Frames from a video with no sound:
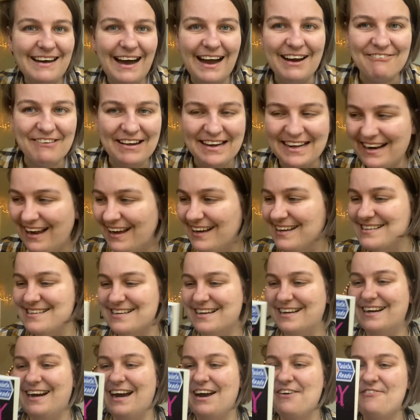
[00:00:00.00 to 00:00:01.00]
really liked
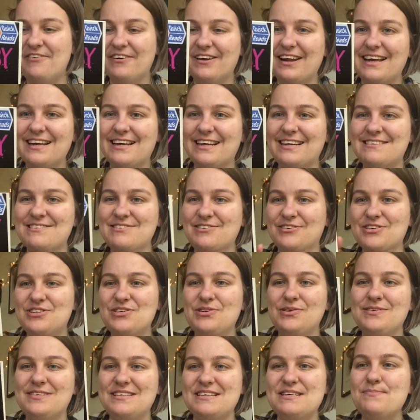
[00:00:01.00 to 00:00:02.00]
it. I feel like it's not
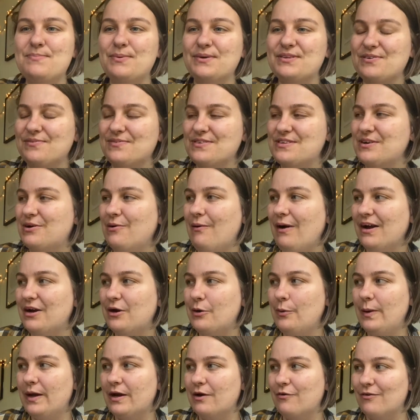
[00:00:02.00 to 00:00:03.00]
too deep. It's obviously quite a
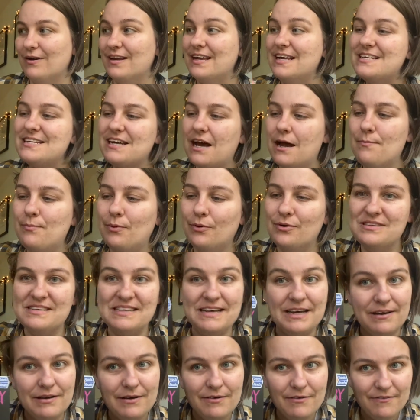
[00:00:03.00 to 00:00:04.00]
quick read. I bought
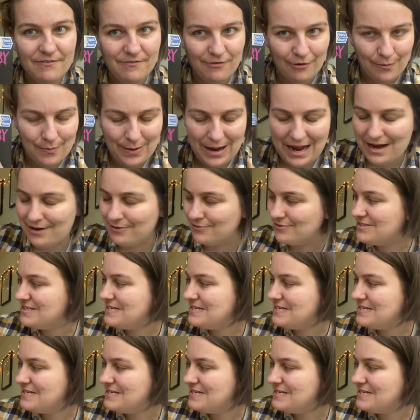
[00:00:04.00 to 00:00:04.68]
it for £1.